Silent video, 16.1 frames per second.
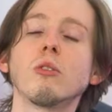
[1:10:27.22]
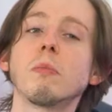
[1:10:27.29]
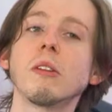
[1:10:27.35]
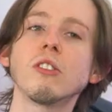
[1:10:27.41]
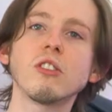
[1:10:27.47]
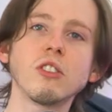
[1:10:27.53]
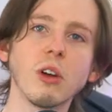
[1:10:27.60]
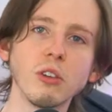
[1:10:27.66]

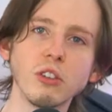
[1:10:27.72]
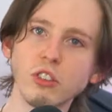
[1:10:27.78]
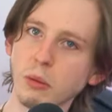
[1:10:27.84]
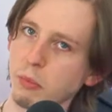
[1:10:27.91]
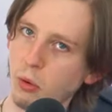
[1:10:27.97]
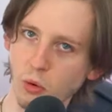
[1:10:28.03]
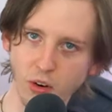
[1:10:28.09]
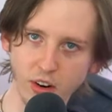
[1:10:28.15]
been so
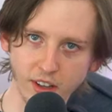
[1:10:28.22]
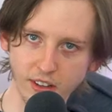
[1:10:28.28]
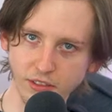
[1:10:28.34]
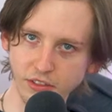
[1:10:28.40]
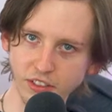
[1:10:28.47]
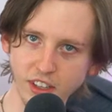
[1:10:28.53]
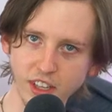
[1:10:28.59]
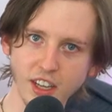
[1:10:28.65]

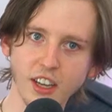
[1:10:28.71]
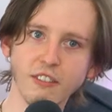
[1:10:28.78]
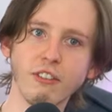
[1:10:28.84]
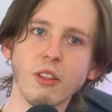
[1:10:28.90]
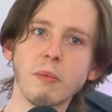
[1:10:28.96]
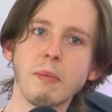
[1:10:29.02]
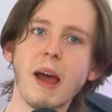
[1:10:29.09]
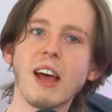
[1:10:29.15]
supportive
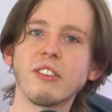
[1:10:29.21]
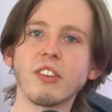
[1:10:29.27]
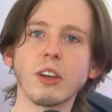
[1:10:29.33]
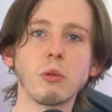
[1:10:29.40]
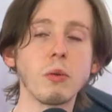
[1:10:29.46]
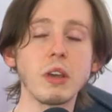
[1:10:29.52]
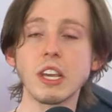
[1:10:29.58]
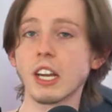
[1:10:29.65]
for the past
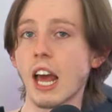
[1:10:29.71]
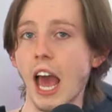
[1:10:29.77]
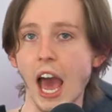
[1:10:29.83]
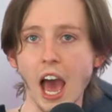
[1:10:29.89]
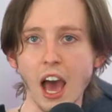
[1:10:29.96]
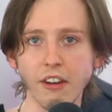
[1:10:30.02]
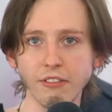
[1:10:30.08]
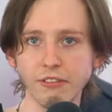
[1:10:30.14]
like week and a
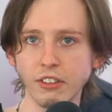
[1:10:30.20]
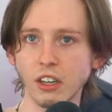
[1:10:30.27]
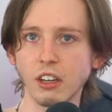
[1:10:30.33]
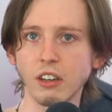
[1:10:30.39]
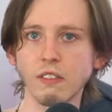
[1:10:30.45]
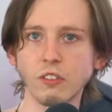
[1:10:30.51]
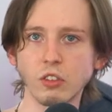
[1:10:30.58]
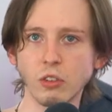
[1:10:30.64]
half
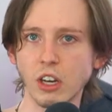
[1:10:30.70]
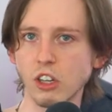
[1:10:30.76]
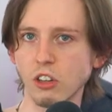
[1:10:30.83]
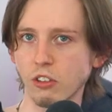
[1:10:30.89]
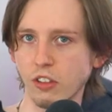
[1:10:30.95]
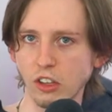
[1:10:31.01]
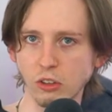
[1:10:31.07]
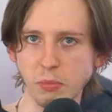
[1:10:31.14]
of Stranger
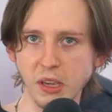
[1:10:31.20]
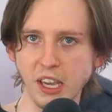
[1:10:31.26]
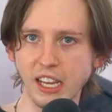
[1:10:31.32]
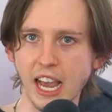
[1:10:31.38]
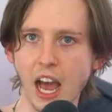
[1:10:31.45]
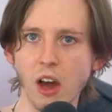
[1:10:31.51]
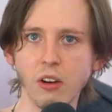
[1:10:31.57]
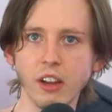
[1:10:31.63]
Things
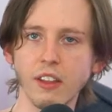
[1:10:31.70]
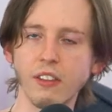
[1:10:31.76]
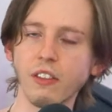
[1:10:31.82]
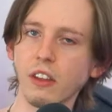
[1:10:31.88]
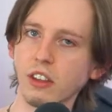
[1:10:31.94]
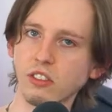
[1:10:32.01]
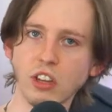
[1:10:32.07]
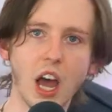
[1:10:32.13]
being out and
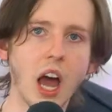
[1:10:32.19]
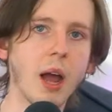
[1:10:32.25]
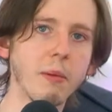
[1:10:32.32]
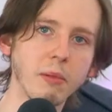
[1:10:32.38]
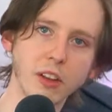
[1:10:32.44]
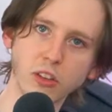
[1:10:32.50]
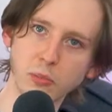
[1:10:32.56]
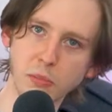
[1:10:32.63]
the
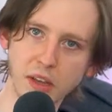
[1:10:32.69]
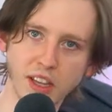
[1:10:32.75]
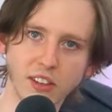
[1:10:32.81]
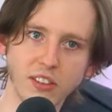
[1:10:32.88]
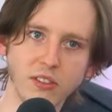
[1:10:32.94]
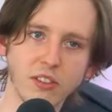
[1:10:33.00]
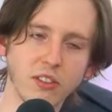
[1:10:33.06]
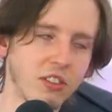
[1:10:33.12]
time that's
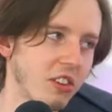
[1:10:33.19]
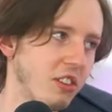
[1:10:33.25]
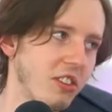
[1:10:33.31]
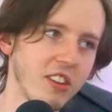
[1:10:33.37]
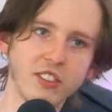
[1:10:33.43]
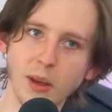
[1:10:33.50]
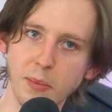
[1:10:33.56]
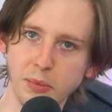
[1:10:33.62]
been since
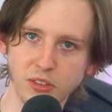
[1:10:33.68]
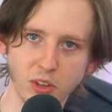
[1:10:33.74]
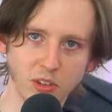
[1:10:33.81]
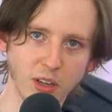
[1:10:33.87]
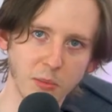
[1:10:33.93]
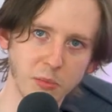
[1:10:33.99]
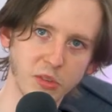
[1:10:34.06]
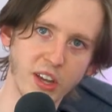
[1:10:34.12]
this episode
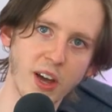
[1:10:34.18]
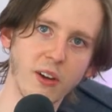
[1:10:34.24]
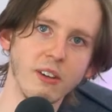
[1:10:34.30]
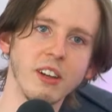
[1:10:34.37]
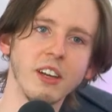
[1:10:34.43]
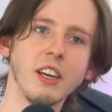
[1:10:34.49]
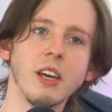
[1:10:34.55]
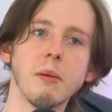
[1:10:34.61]
comes
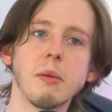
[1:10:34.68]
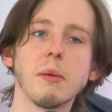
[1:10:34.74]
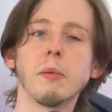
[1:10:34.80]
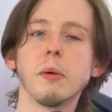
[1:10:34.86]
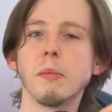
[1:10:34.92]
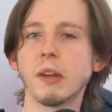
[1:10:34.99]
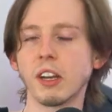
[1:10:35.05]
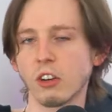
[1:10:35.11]
out,
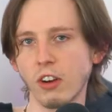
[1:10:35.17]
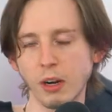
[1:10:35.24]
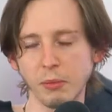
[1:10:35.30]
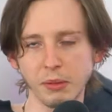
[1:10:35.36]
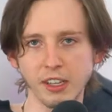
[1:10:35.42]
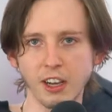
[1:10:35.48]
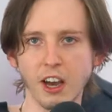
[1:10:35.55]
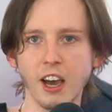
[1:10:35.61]
people have been
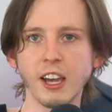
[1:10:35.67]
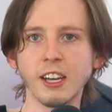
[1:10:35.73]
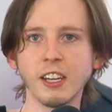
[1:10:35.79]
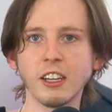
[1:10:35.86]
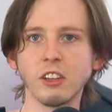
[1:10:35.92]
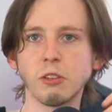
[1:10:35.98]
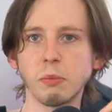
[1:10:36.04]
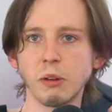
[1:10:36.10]
incredibly
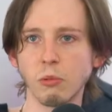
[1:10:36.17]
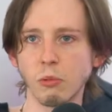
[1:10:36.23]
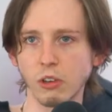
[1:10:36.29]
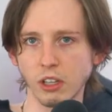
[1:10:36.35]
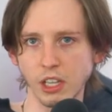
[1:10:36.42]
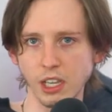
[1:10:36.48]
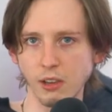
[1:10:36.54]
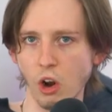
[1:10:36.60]
kind. It's been
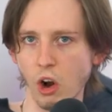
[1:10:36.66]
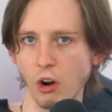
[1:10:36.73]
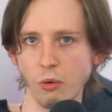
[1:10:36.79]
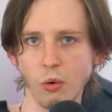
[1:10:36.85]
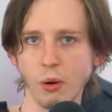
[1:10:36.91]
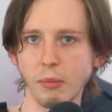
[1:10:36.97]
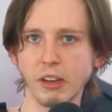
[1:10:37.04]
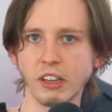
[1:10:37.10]
really
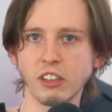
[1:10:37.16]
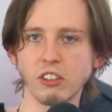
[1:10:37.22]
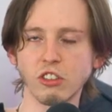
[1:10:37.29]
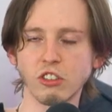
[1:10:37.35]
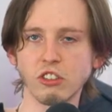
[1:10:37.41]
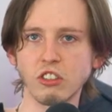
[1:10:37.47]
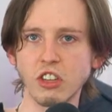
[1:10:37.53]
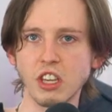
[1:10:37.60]
heartwarming to
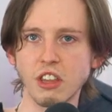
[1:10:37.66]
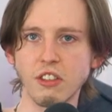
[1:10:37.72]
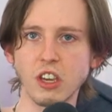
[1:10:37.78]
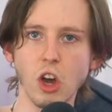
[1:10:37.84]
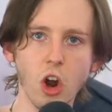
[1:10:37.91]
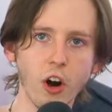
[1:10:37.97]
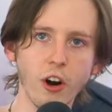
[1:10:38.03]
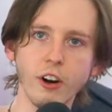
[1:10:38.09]
just see
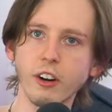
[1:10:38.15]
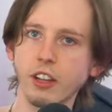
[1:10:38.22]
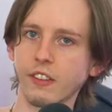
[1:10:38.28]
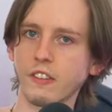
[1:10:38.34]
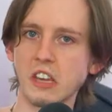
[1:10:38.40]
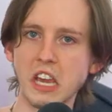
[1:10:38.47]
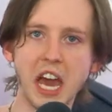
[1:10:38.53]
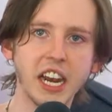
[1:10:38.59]
the art
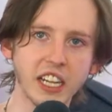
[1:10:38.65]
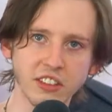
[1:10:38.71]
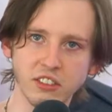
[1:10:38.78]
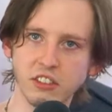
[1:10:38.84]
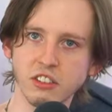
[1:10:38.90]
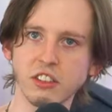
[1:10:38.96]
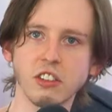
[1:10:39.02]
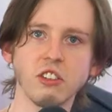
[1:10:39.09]
and the
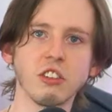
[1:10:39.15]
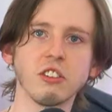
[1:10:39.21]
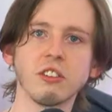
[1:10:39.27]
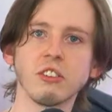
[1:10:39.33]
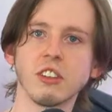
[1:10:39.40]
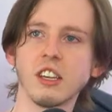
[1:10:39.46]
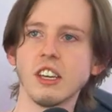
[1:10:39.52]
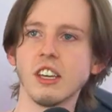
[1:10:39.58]
edits and just